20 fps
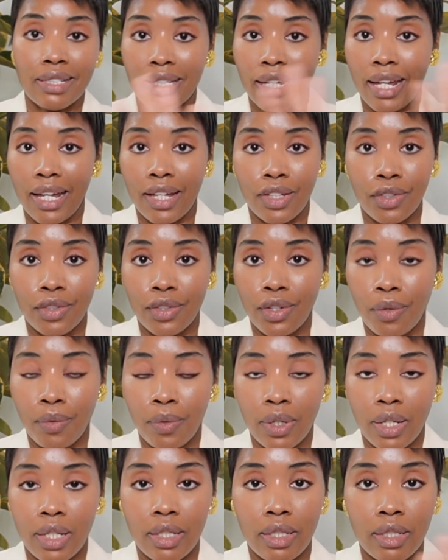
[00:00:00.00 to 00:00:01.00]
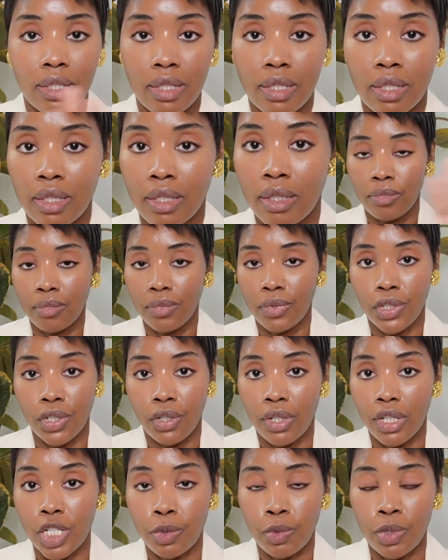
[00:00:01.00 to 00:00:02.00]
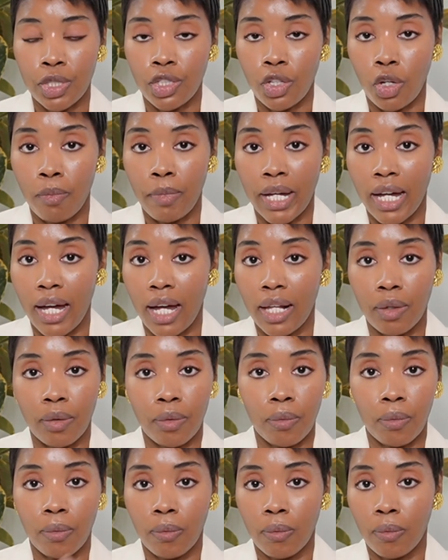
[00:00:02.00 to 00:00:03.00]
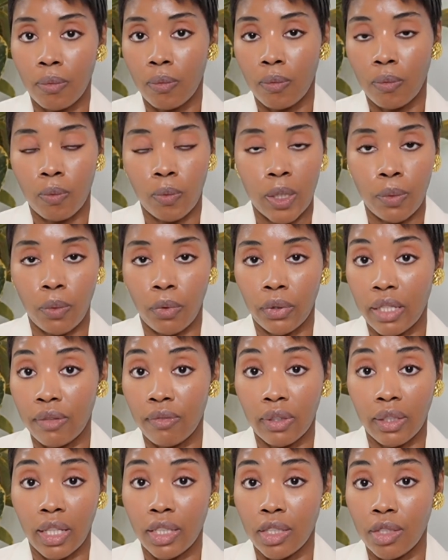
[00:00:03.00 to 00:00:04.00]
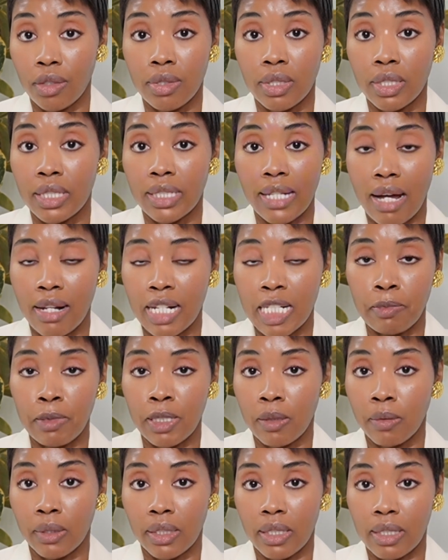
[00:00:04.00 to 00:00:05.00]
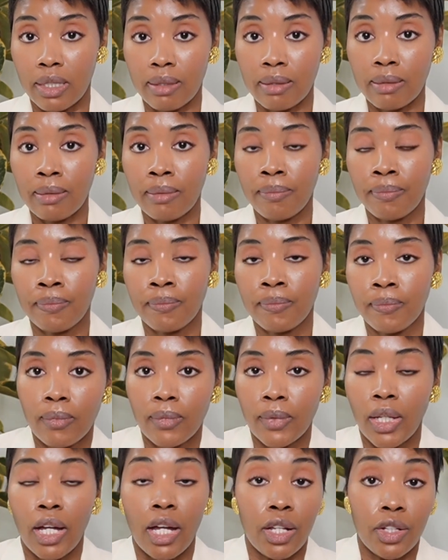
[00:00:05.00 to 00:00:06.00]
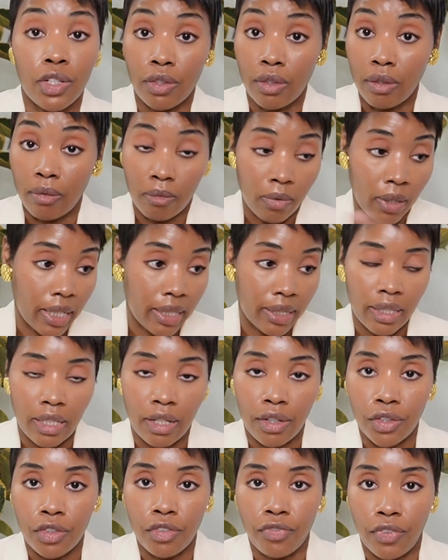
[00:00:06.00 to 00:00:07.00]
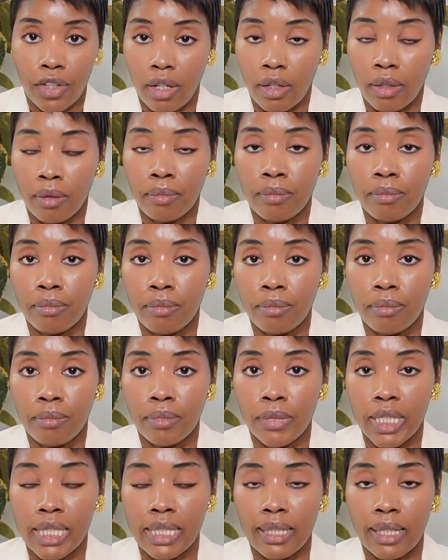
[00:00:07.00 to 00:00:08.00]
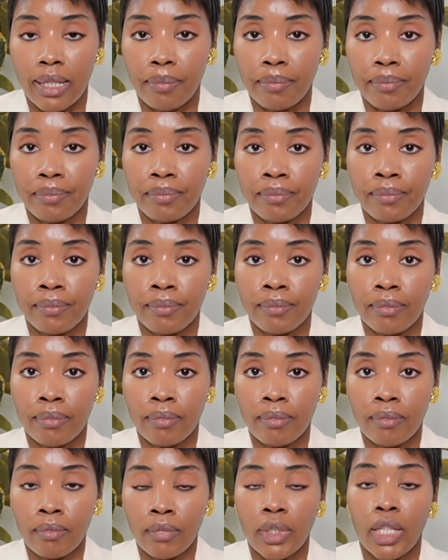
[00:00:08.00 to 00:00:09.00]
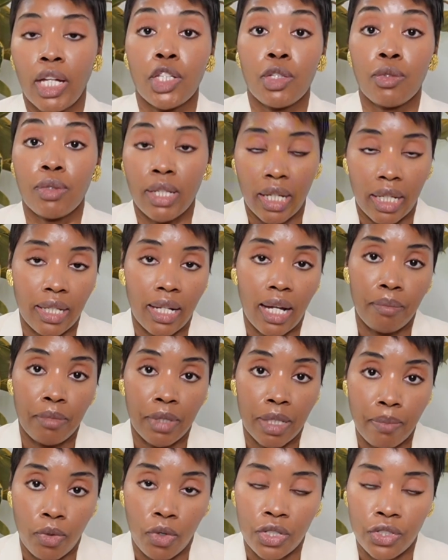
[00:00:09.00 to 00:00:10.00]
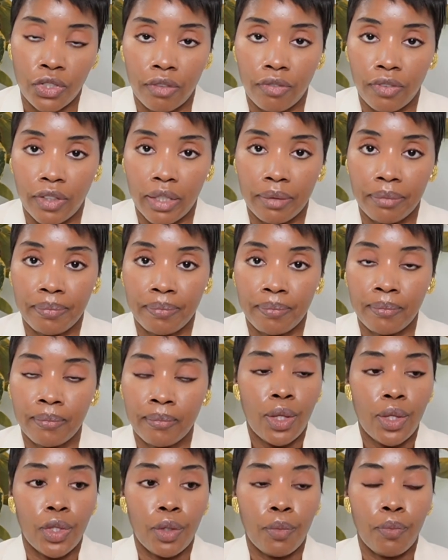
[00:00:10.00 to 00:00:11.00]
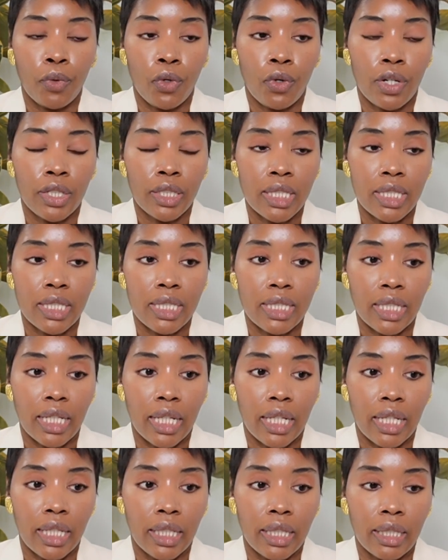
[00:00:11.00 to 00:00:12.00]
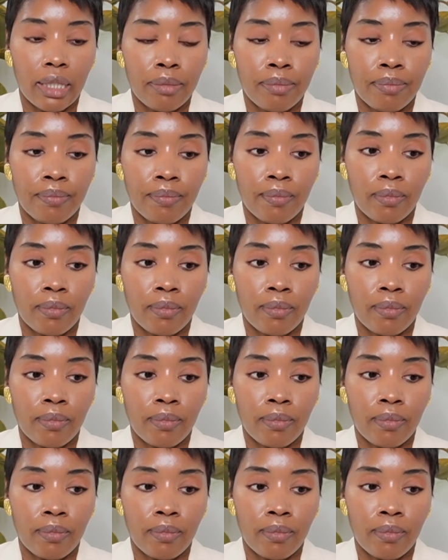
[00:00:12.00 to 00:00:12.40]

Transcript: say, you know what, your itch was so bad, we won't even let you sit down and speak with us. And right there, you fail the exam. And you cannot be board certified. The board could say,